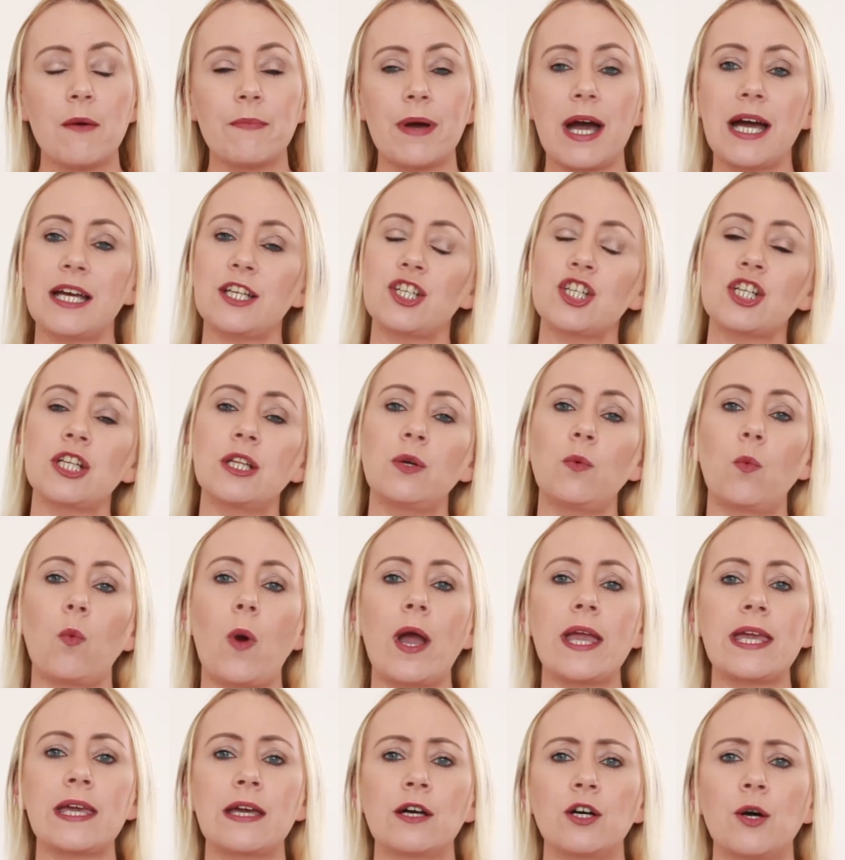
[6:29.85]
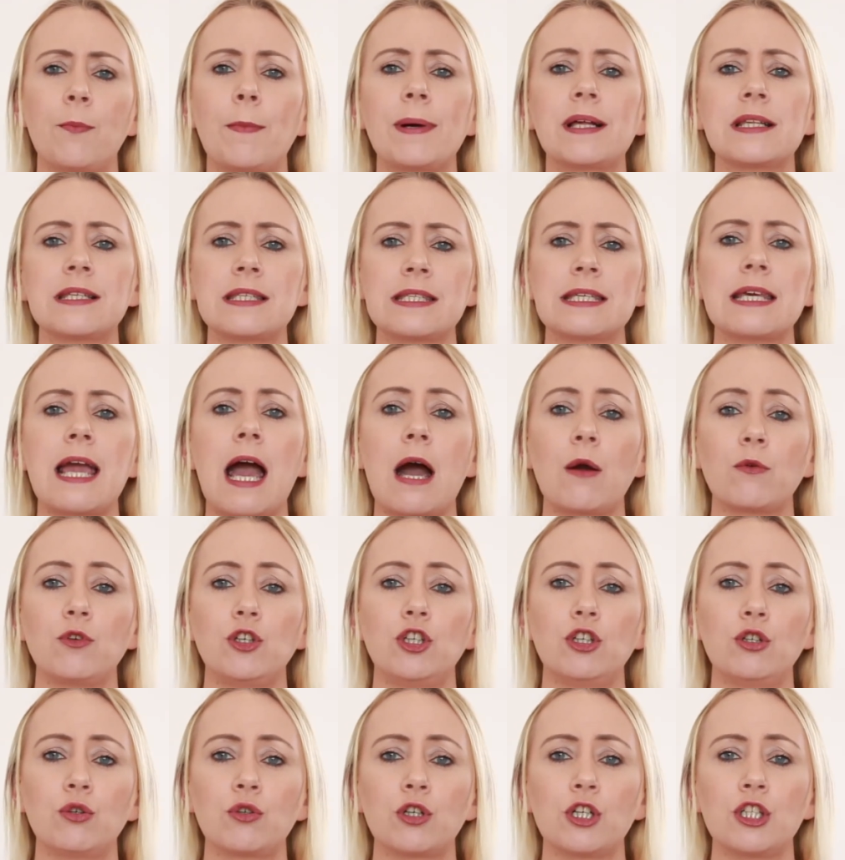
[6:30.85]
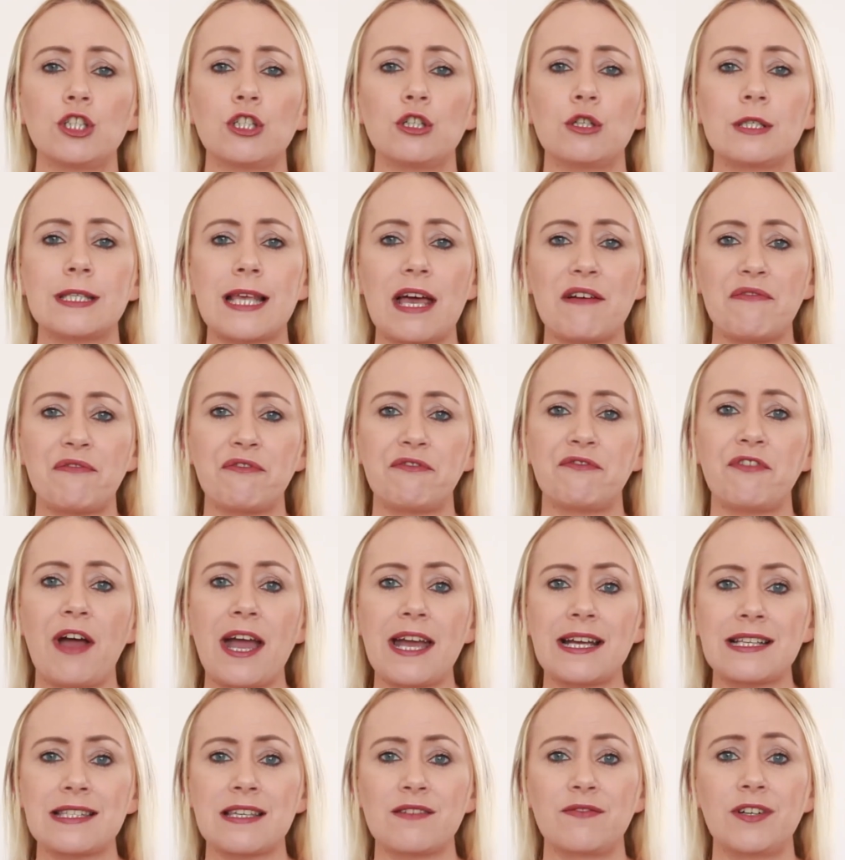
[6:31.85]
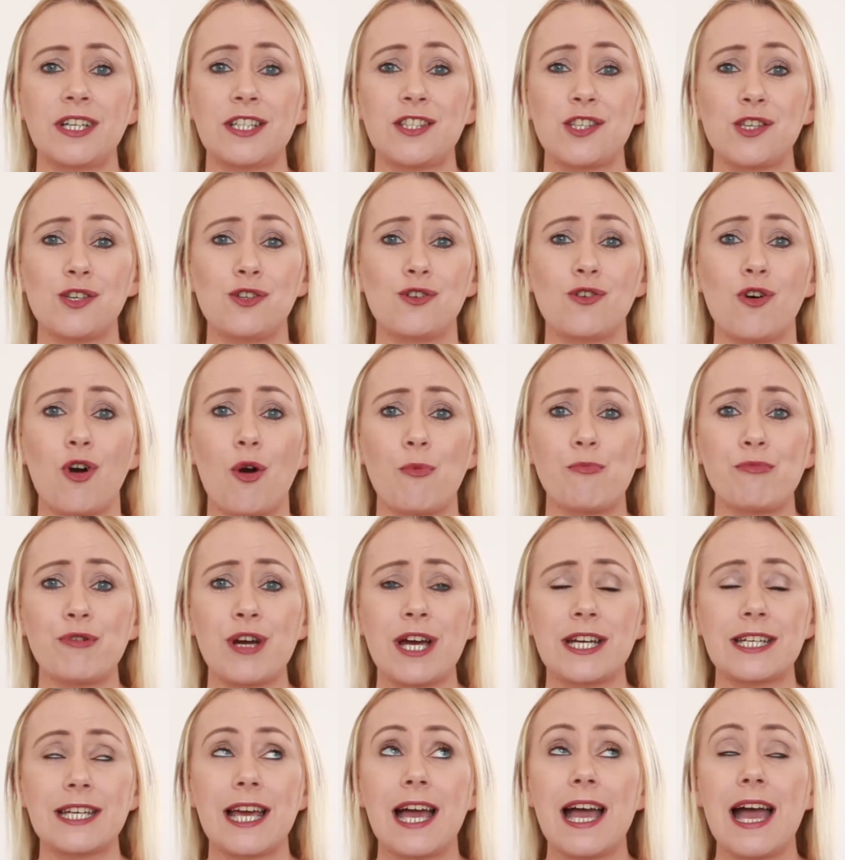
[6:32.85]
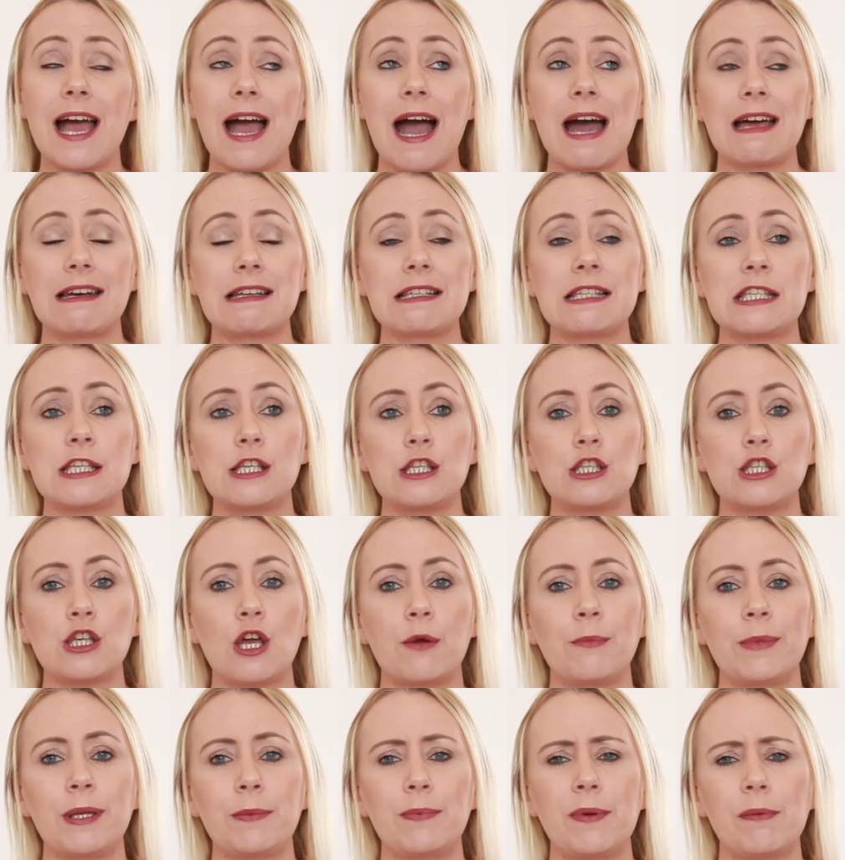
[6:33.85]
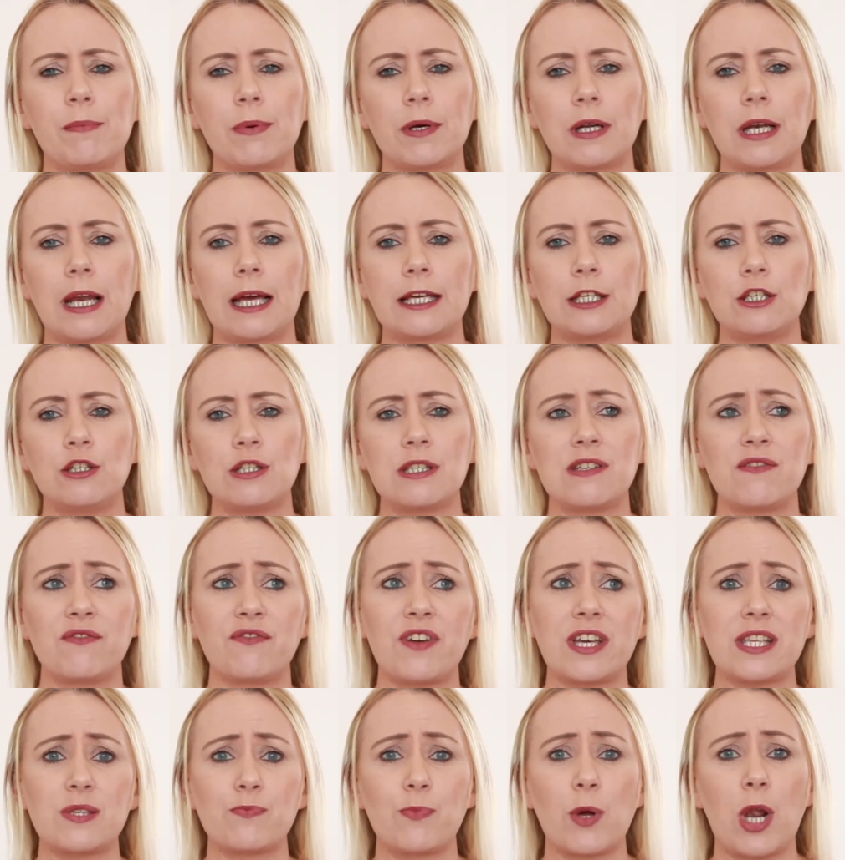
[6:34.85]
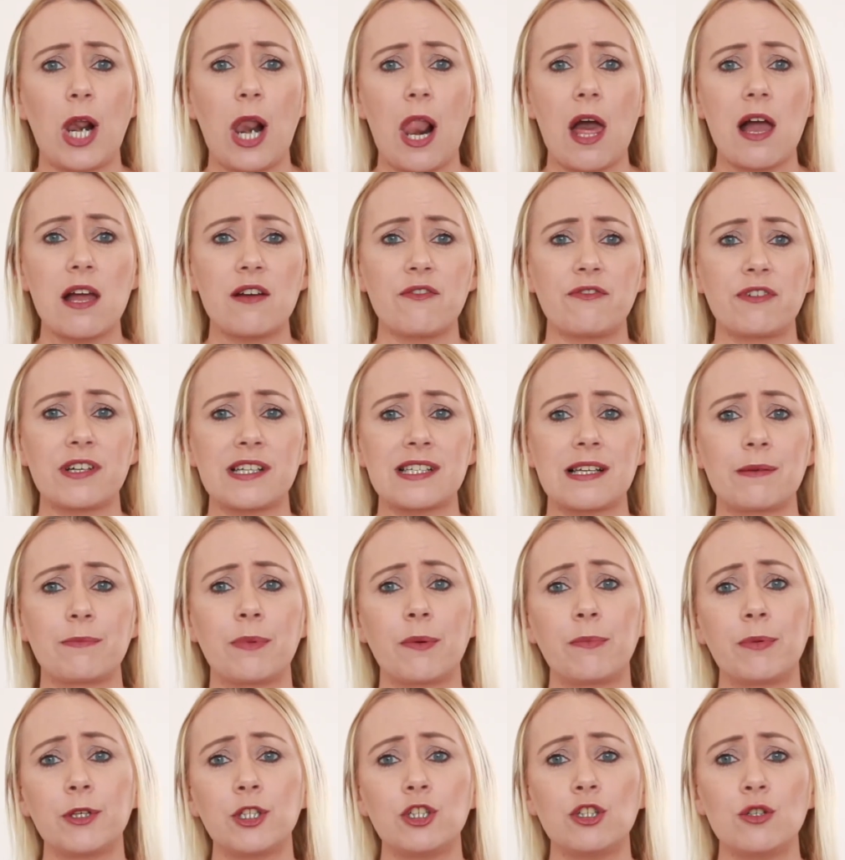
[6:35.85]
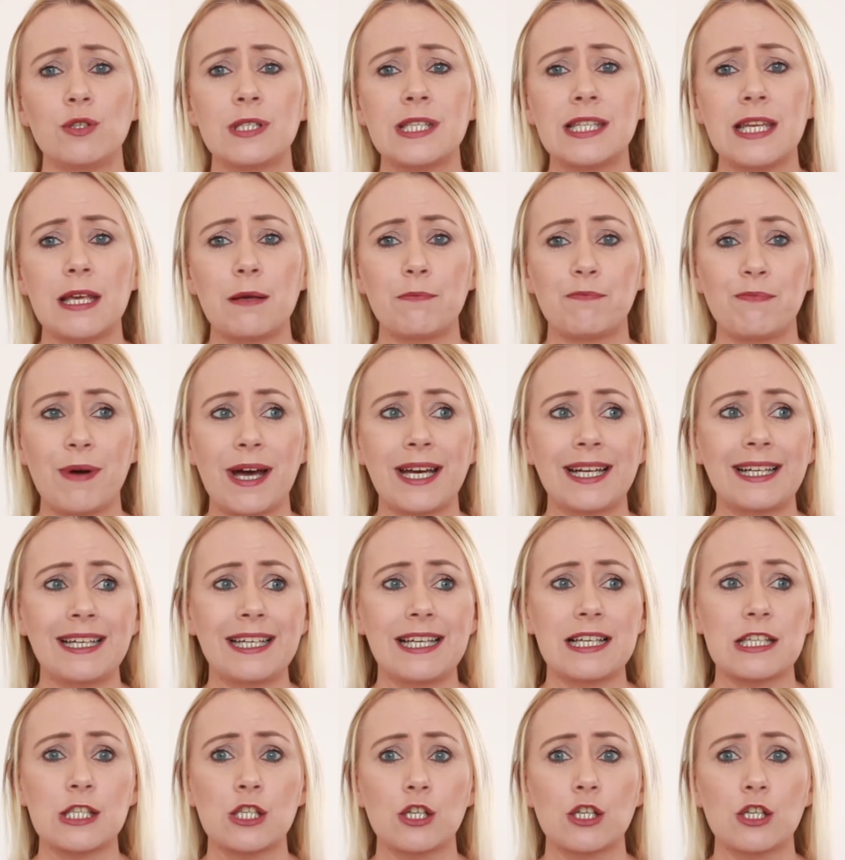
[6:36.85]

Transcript: But actually weigh it up and see how you can use it effectively to your brand. And I see so many people like using Facebook Live, for example, but using it badly.